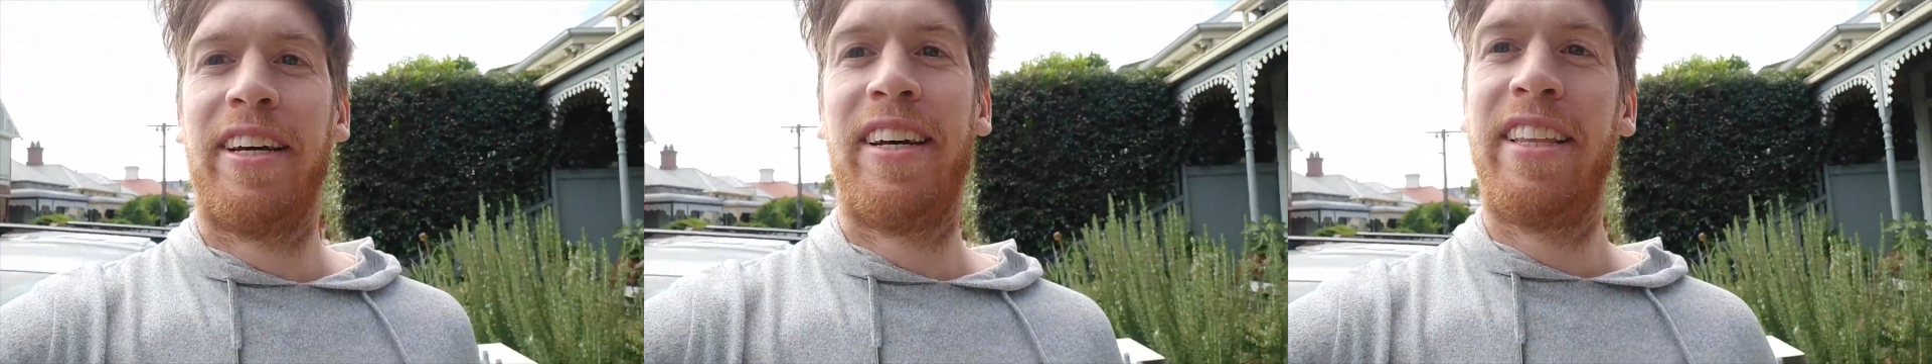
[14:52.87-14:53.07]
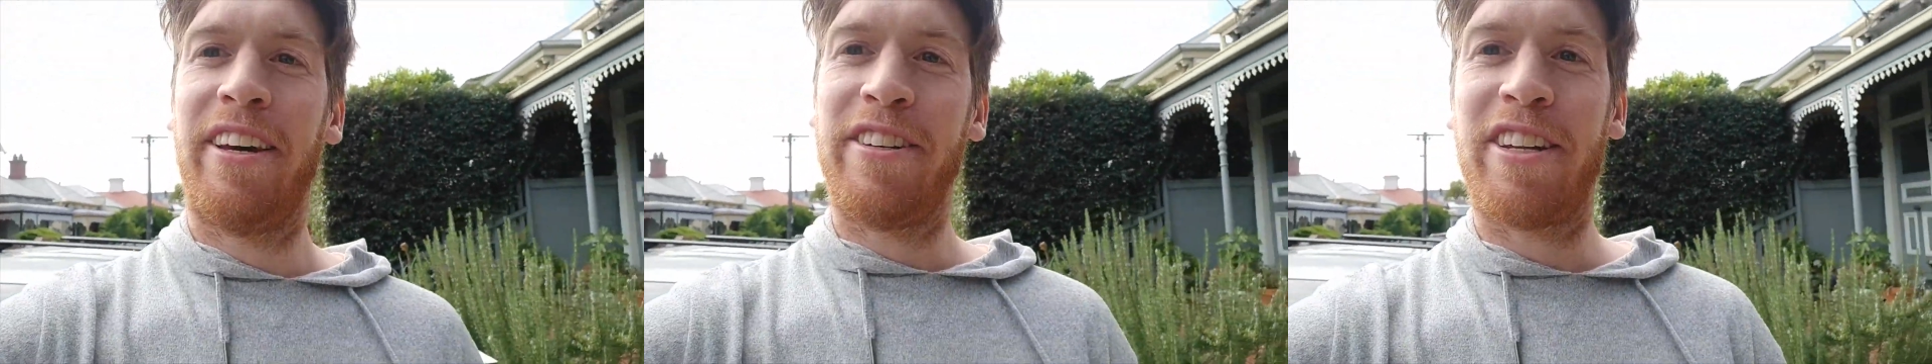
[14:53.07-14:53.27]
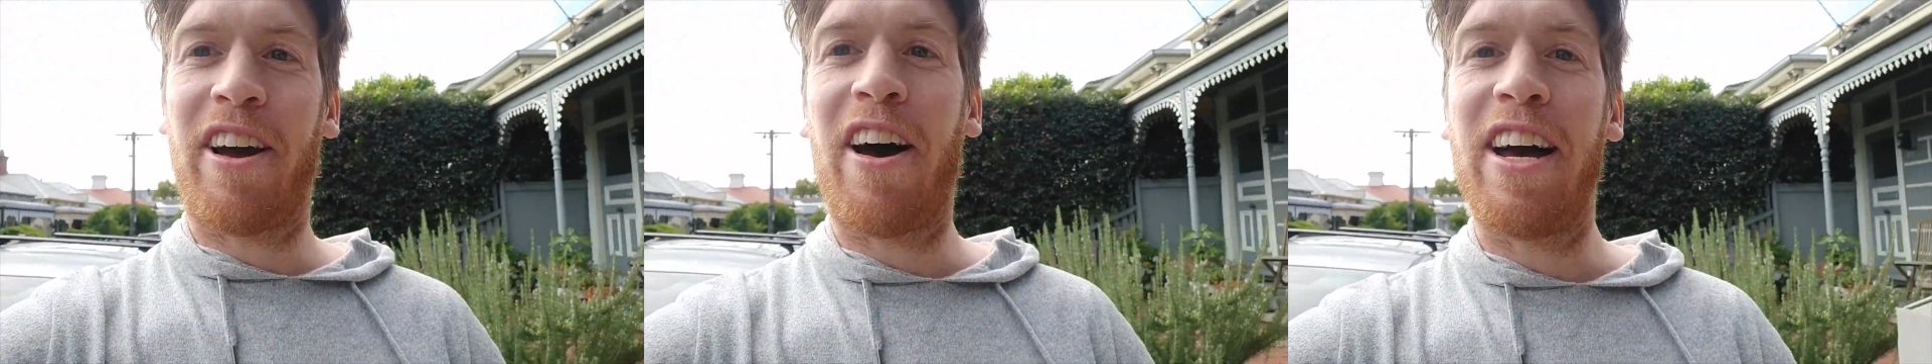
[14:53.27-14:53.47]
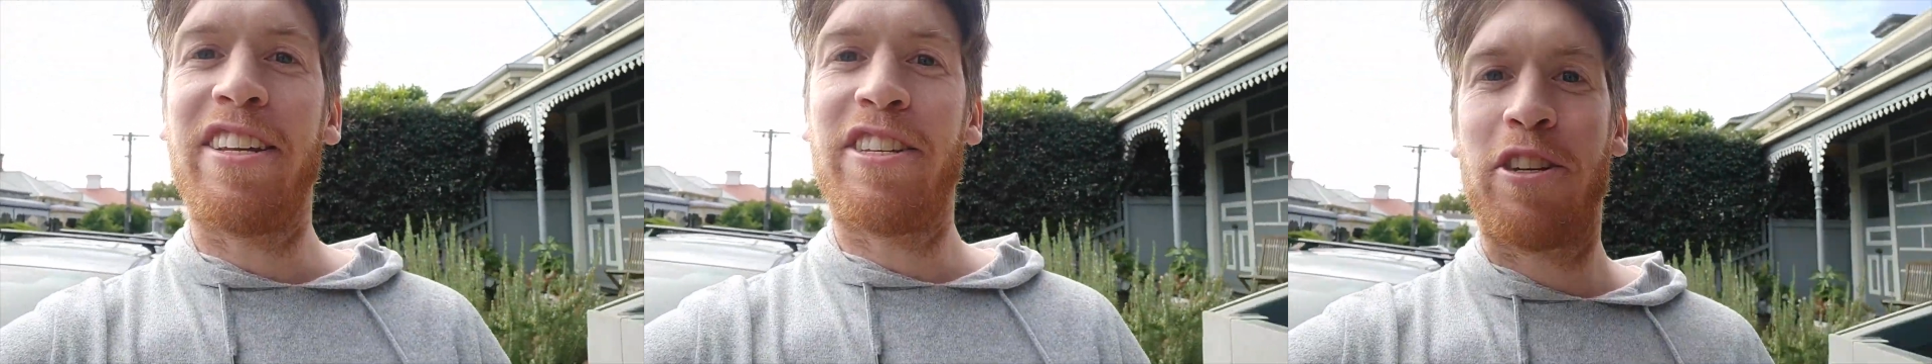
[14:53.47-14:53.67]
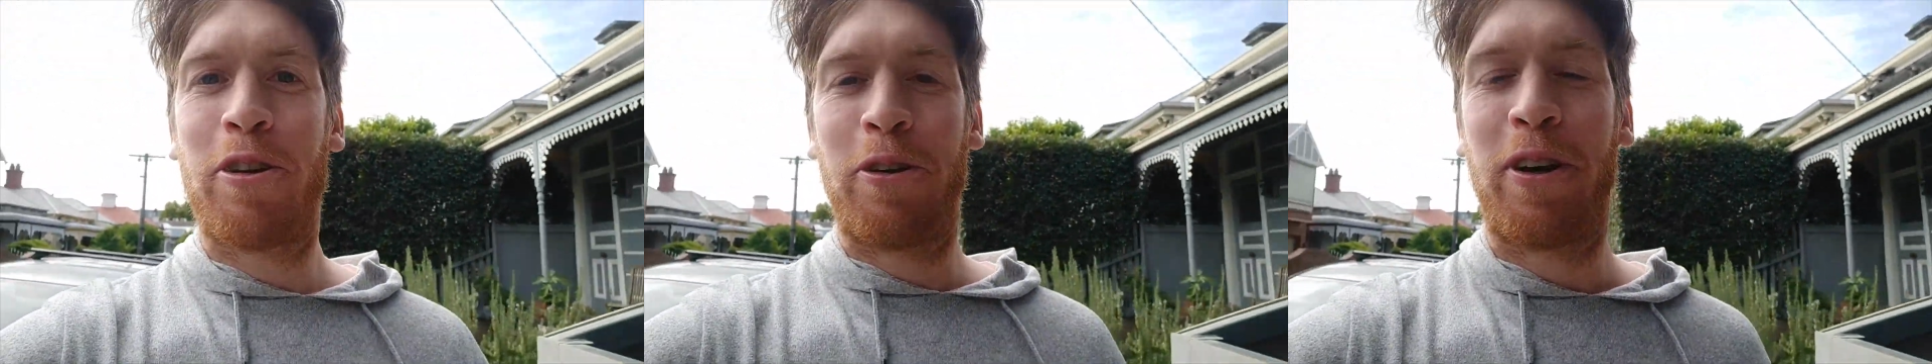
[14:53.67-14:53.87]
Those
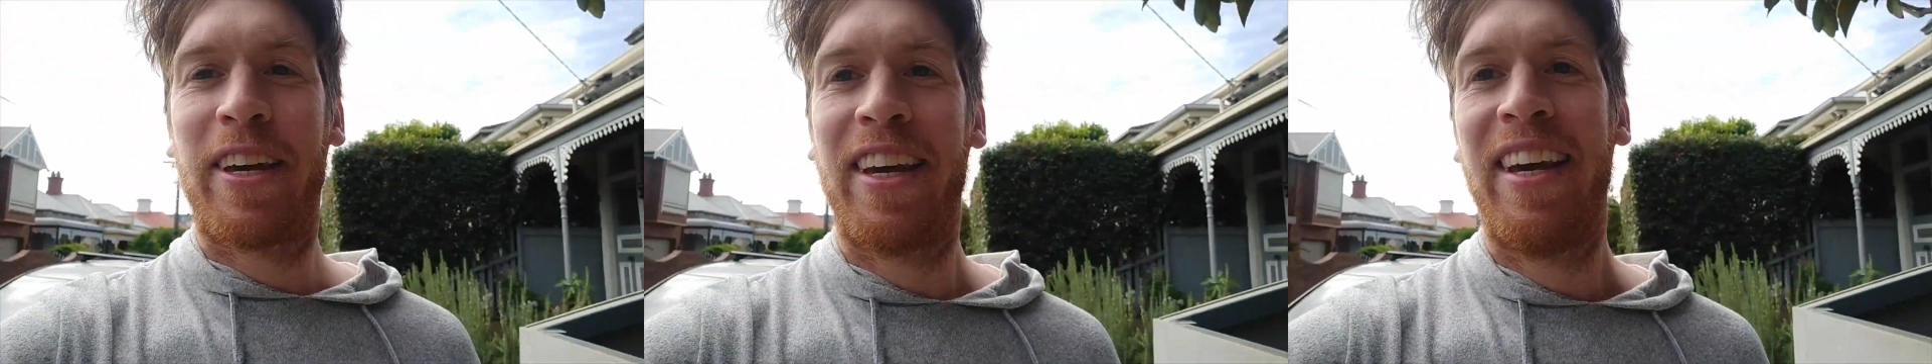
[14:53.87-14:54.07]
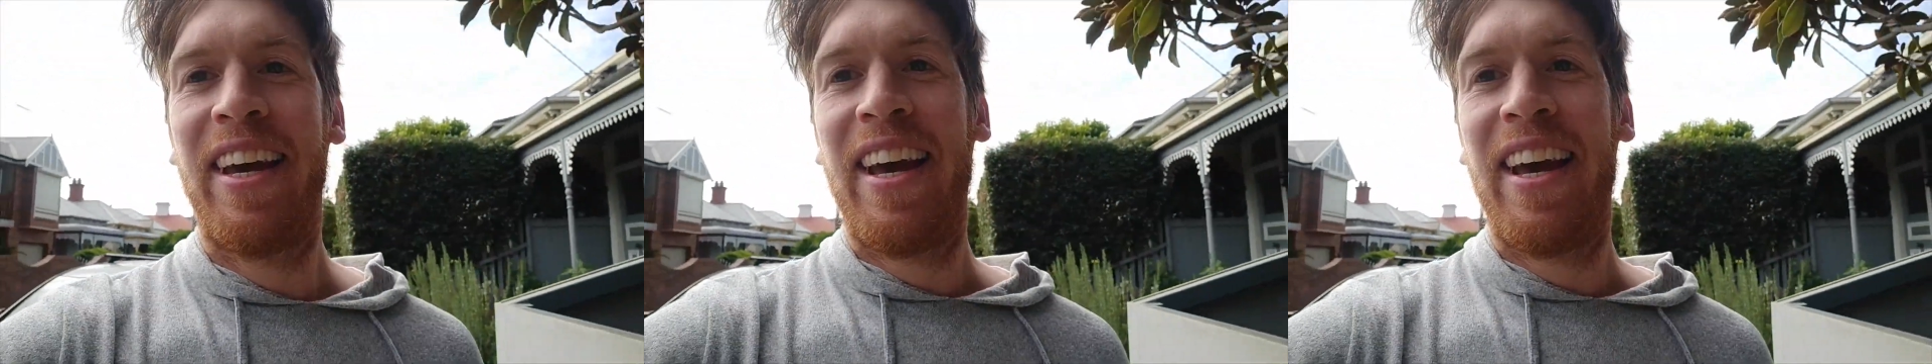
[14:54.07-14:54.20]
eyes took